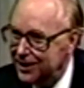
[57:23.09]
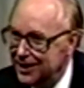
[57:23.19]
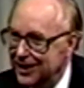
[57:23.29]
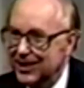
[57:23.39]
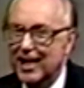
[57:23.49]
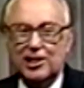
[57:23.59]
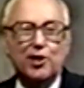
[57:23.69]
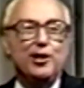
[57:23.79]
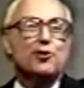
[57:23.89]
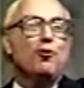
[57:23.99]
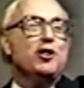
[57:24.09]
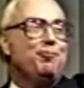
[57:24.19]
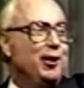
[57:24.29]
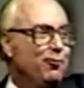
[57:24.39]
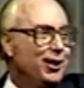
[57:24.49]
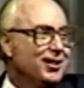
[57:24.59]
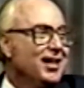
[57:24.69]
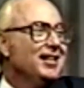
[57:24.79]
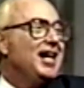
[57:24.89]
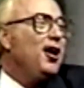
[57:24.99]
and that's who he's worshiping with
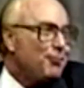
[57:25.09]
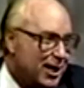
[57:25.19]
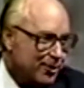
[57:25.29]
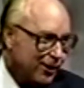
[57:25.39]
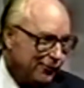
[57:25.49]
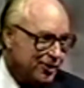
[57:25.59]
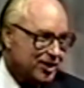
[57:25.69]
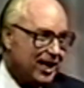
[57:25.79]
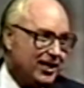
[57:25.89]
down by the riverside.